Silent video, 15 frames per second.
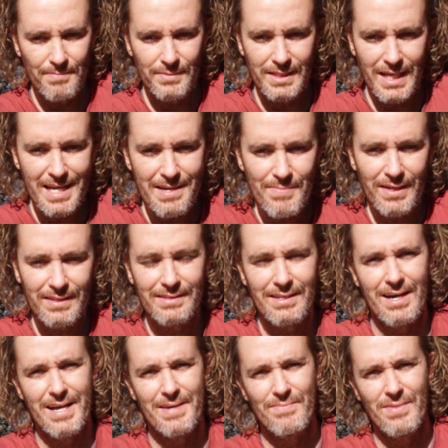take my
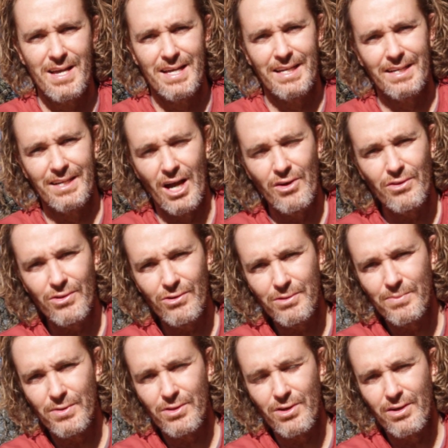time, go through it
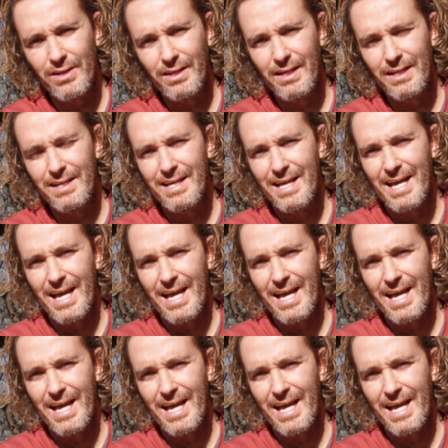methodically,